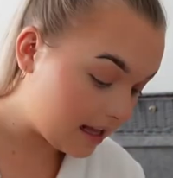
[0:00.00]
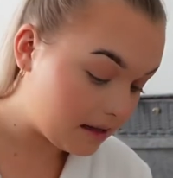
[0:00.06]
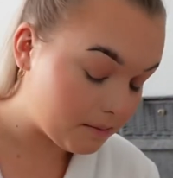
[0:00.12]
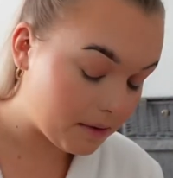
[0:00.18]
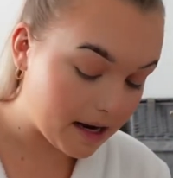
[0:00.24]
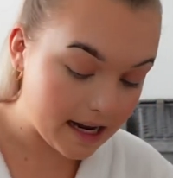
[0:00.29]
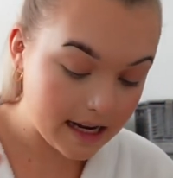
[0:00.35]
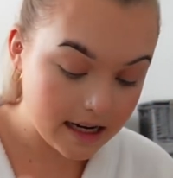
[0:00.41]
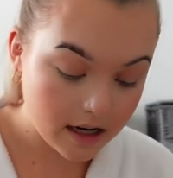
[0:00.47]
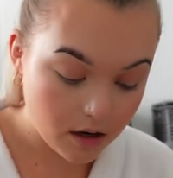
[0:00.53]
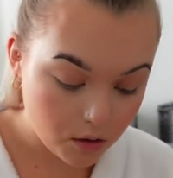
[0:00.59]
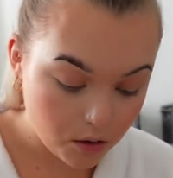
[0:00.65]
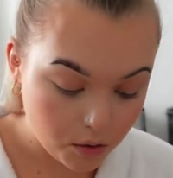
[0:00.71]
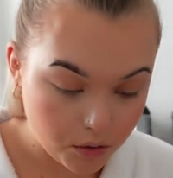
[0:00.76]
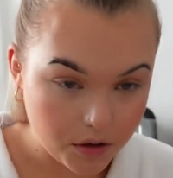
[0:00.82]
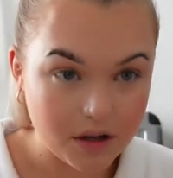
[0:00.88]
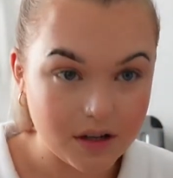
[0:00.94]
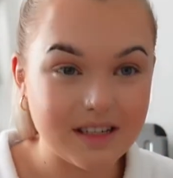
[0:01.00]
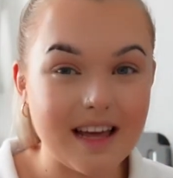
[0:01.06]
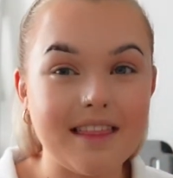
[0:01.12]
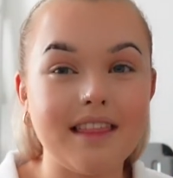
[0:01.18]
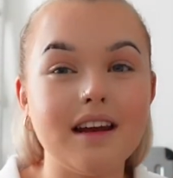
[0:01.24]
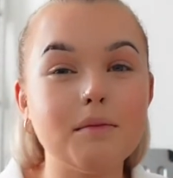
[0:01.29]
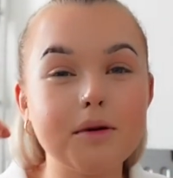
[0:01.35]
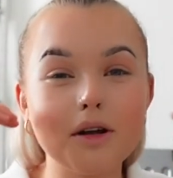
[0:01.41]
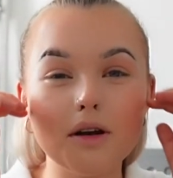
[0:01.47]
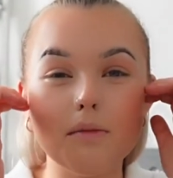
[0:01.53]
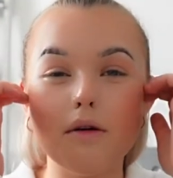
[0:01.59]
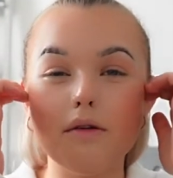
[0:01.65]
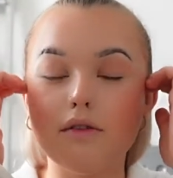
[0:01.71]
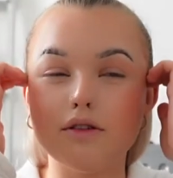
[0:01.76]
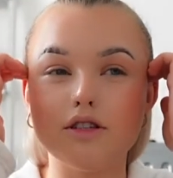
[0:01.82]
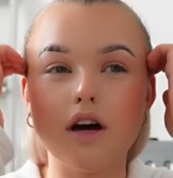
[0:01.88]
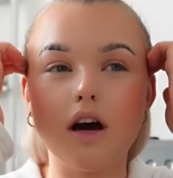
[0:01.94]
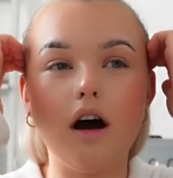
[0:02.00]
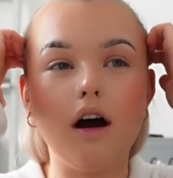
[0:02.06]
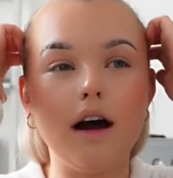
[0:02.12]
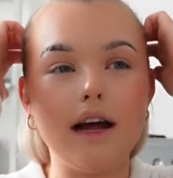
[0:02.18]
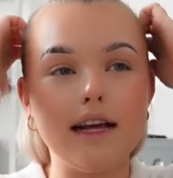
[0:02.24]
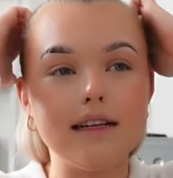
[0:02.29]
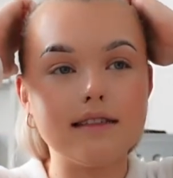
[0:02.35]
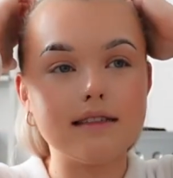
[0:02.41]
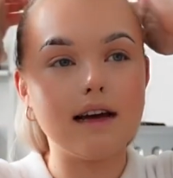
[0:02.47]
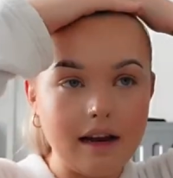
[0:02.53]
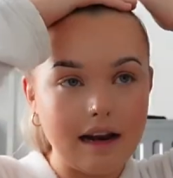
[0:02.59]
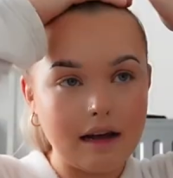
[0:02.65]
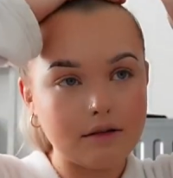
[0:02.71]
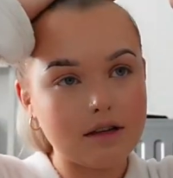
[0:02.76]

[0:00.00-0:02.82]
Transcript: in my inner corners and then I'm going to move on to eyes. Now